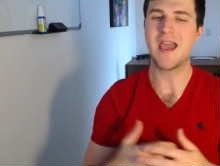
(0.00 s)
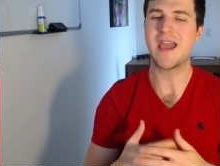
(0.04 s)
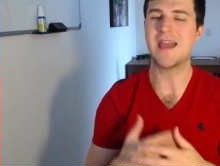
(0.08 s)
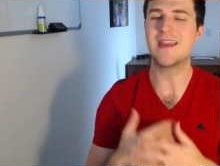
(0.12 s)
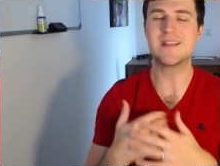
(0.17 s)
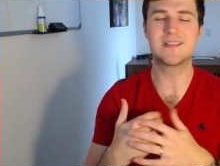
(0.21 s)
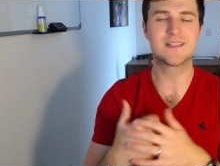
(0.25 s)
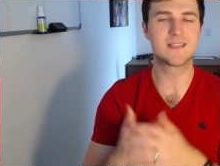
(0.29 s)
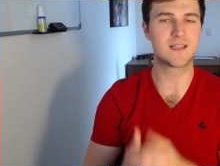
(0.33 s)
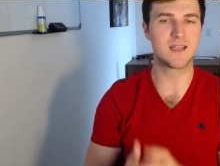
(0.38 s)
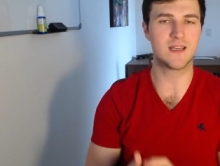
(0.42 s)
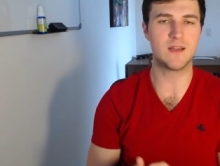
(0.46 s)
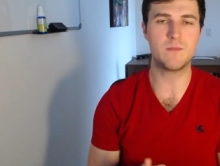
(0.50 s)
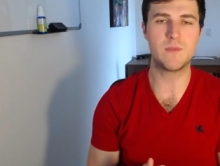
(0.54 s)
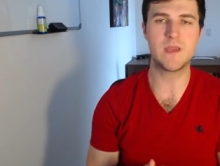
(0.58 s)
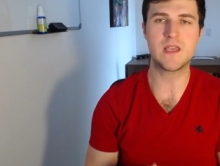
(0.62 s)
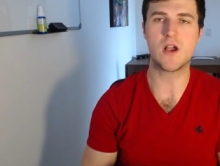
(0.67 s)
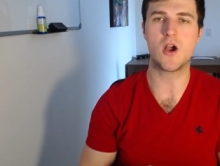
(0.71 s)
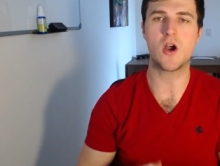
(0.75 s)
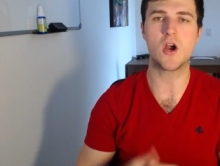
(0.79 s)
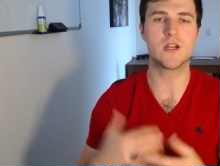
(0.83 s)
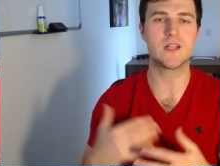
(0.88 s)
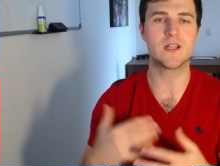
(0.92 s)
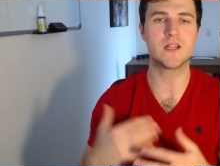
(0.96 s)
And it's going to be
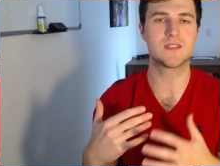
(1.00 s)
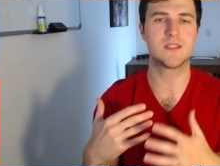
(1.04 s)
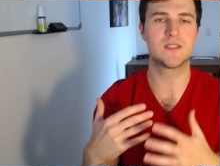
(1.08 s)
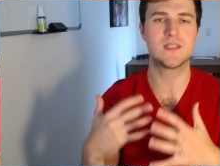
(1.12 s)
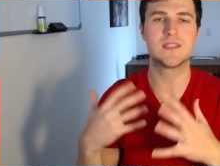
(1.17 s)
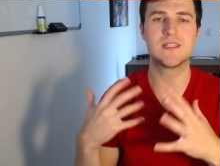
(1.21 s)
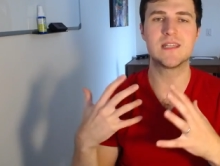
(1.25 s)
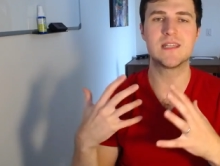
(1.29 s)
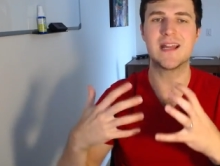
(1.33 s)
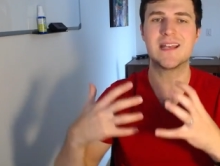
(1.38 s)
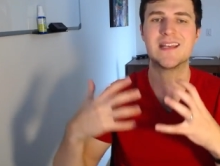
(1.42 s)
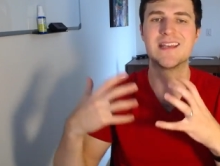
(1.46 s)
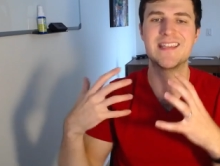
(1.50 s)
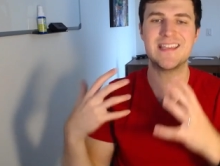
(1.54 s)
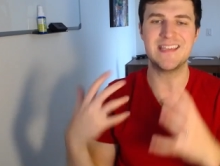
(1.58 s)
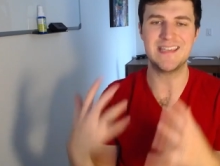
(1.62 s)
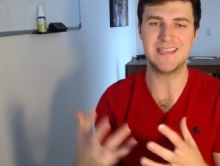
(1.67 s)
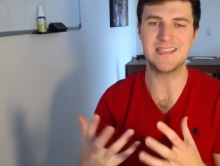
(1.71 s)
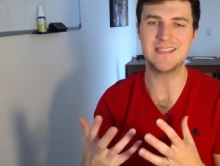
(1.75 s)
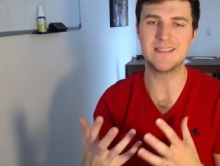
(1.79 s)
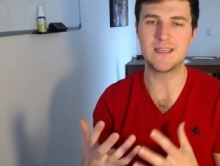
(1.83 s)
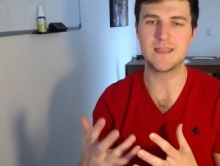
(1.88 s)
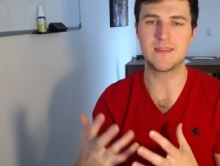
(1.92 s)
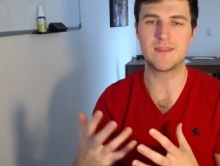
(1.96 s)
hard. It's, this is not an
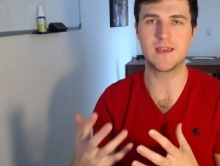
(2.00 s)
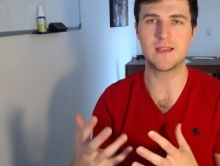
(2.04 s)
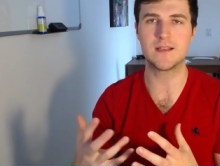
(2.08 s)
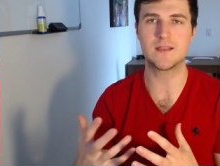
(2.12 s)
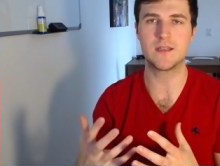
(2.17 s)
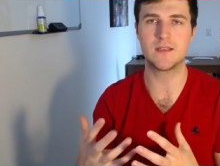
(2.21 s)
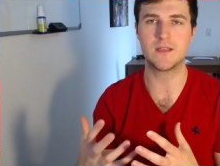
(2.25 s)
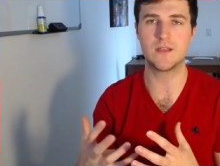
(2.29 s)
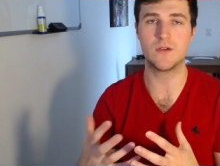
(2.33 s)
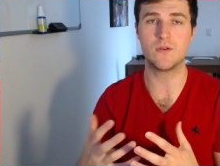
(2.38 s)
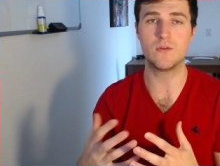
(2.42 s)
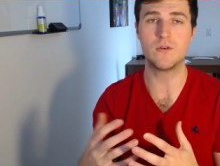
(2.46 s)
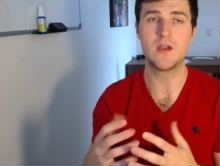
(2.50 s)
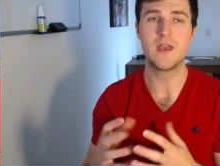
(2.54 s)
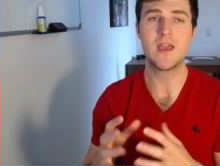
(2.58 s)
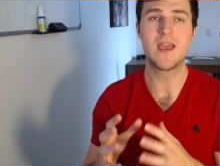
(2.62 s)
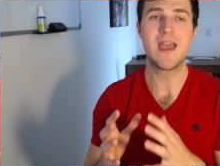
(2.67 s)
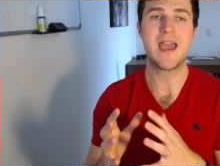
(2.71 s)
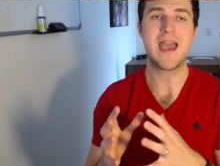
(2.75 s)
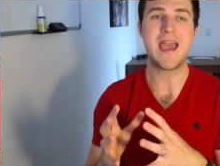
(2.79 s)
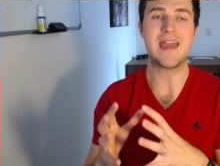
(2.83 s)
easy thing to do.